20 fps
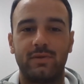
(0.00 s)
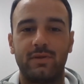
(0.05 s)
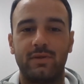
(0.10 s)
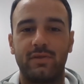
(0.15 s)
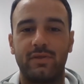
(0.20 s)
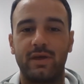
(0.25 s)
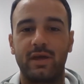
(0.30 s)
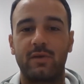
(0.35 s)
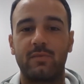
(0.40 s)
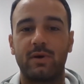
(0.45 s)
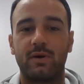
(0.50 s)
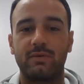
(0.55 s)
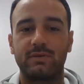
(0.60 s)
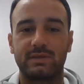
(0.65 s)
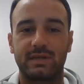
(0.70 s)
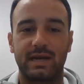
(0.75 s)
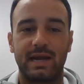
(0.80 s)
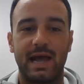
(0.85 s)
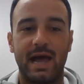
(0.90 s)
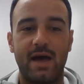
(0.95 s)
think about what's
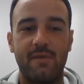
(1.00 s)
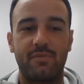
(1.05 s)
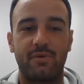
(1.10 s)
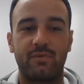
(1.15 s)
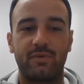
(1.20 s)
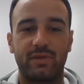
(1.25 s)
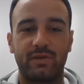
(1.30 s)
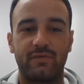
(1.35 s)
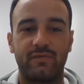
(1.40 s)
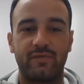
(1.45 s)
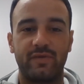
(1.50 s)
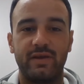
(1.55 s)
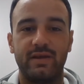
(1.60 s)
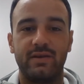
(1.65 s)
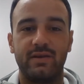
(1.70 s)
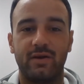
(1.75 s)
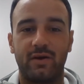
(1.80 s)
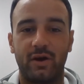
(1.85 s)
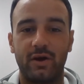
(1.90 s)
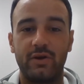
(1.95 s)
going to happen with your
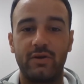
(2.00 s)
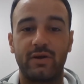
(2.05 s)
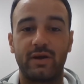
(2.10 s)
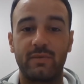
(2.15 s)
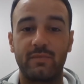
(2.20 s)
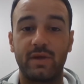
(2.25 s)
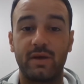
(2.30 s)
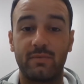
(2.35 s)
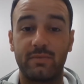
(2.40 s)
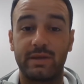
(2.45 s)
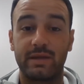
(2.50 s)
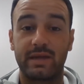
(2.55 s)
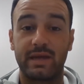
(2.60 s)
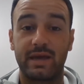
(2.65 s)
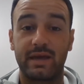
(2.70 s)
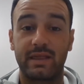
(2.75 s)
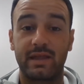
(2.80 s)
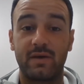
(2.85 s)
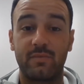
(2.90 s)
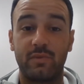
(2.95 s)
feet. Are you going to be able to
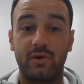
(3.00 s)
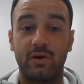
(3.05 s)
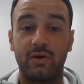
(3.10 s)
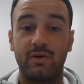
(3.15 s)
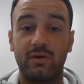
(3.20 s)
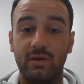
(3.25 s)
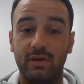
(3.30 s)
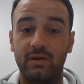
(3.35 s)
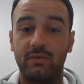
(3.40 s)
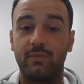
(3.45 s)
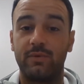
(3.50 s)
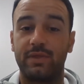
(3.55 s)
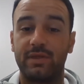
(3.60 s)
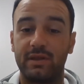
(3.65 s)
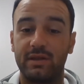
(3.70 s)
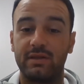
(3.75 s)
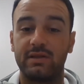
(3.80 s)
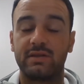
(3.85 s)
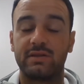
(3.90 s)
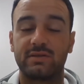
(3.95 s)
kick that ball with
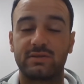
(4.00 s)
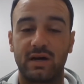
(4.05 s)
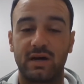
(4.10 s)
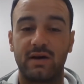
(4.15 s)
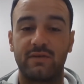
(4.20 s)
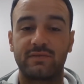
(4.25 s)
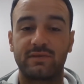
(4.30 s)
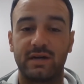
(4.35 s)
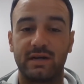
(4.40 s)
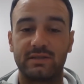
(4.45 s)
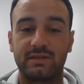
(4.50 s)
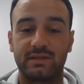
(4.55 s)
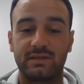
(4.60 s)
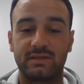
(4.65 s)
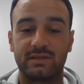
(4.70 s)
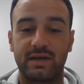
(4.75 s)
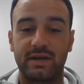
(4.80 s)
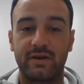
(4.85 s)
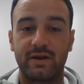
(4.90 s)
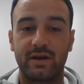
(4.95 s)
the soft touches
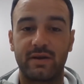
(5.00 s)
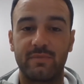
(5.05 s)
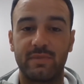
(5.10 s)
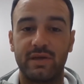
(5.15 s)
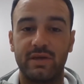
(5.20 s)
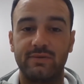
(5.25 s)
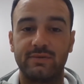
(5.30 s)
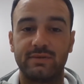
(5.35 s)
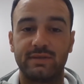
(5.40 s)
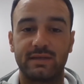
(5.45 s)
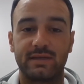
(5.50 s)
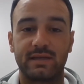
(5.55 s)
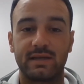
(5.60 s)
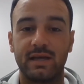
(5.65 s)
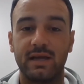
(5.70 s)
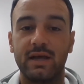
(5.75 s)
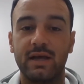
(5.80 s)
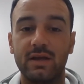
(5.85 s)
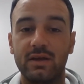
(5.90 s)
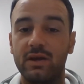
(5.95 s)
that you're going to be using?
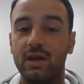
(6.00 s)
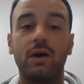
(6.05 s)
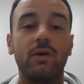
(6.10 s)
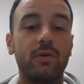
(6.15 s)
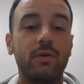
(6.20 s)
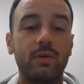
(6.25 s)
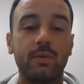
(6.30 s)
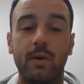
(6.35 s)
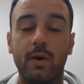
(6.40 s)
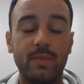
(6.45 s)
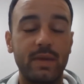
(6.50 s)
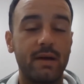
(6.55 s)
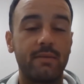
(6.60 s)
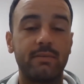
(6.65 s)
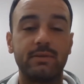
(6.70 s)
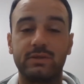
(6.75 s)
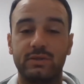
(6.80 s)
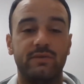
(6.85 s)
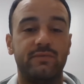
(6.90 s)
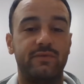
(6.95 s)
No, you won't be able
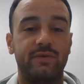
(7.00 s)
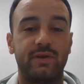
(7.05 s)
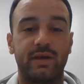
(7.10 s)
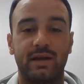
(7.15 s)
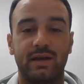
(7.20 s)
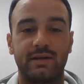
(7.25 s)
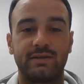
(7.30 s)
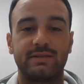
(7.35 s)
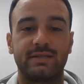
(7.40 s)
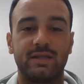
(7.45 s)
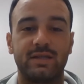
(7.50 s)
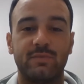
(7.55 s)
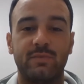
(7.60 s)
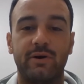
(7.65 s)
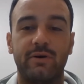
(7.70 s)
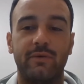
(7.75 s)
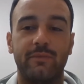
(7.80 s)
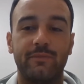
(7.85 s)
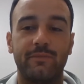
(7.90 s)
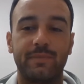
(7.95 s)
to if you cannot see the
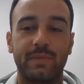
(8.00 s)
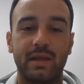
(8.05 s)
ball.